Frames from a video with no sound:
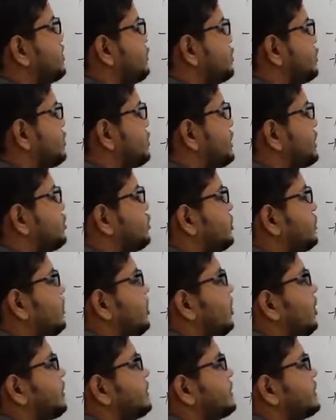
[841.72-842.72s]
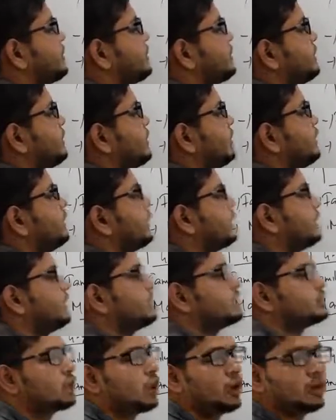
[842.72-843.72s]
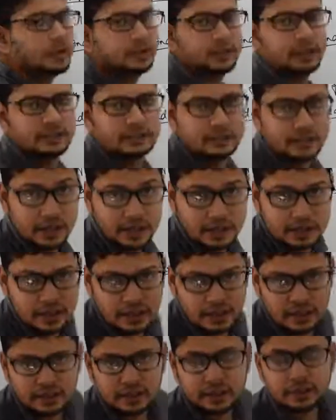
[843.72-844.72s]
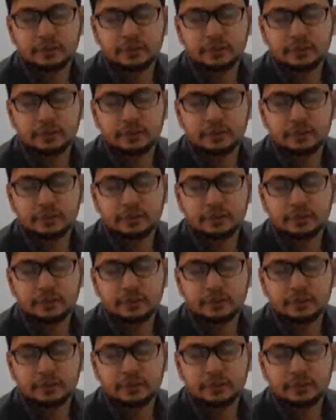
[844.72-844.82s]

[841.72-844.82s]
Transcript: So there should be option in at least the organized sector